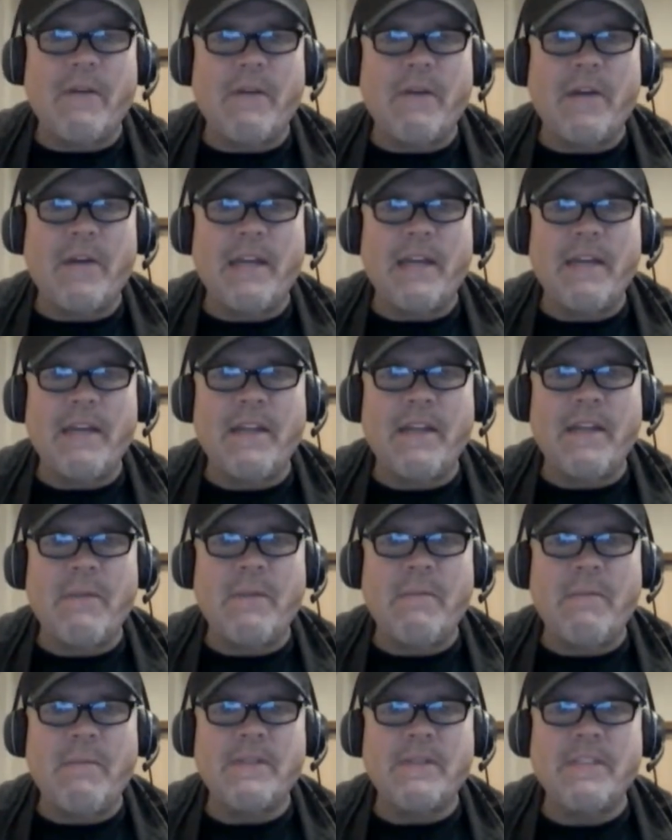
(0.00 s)
and then we
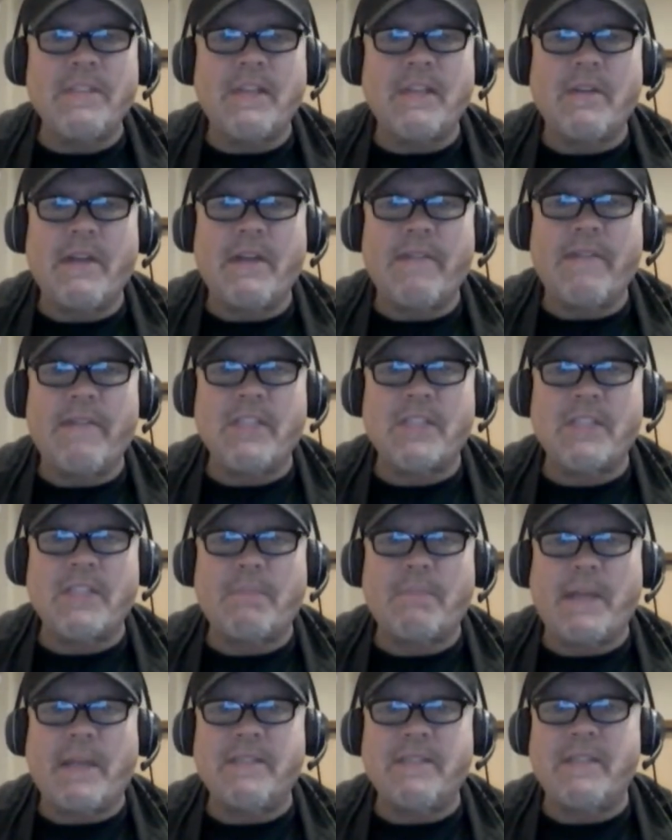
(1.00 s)
missed out on having
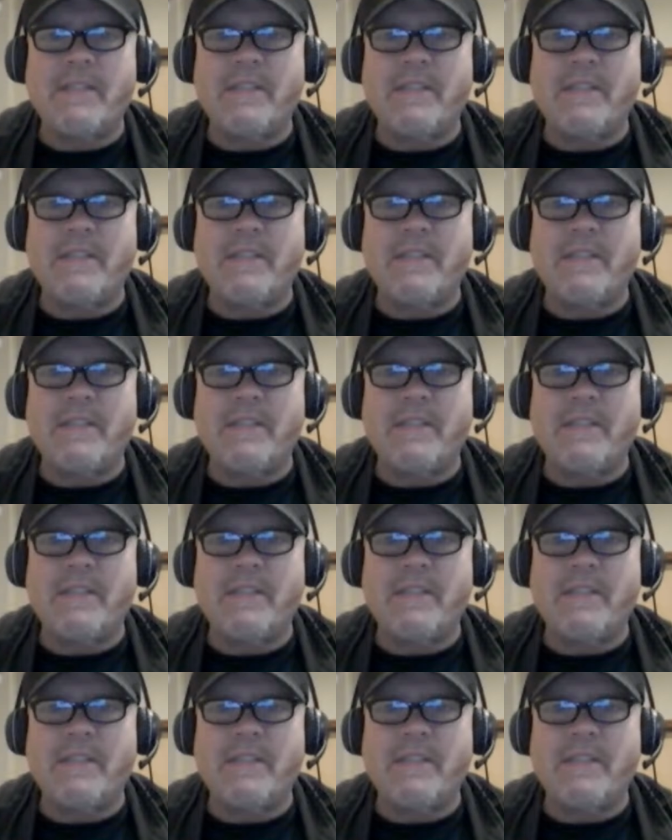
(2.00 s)
an